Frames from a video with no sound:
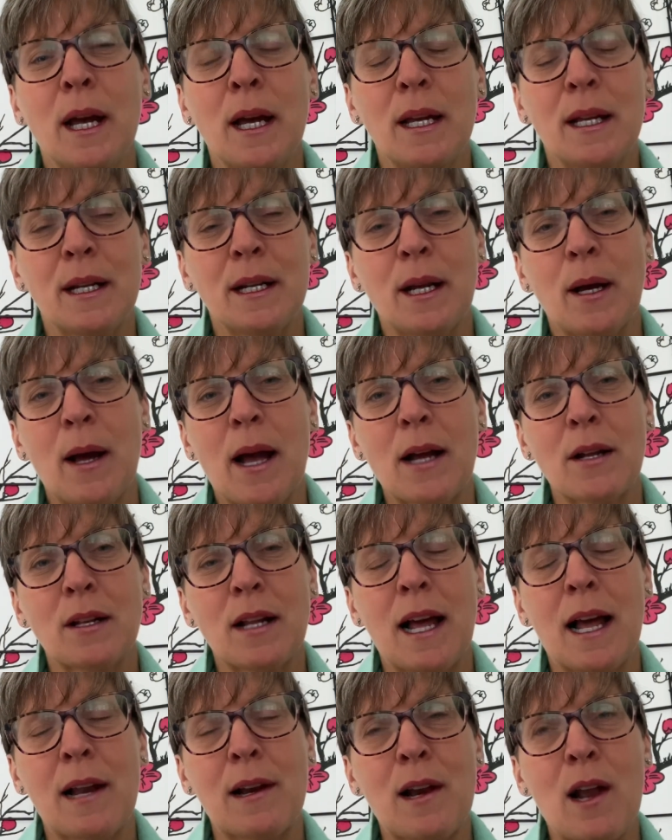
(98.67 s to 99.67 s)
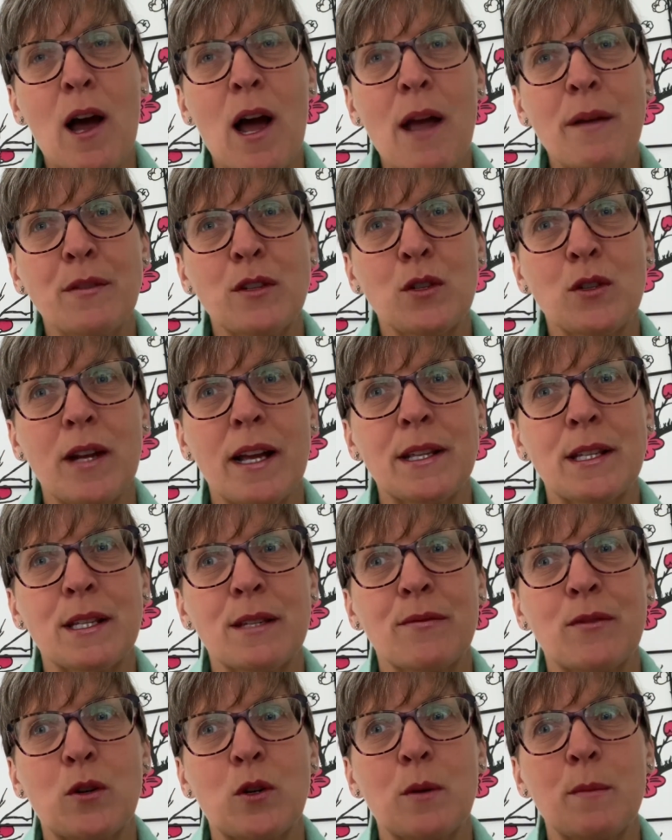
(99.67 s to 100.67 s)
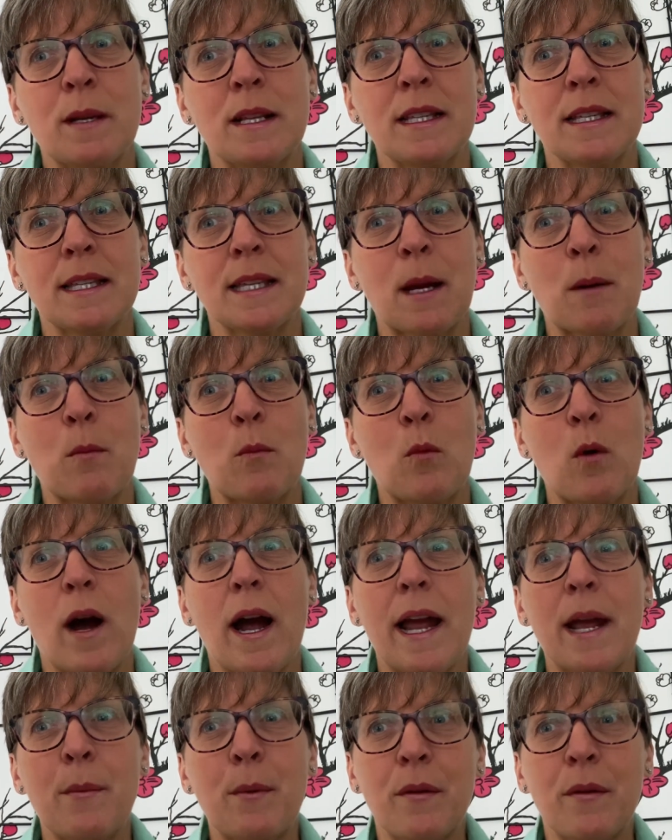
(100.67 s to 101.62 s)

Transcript: you know, our, our, lives transform in some way,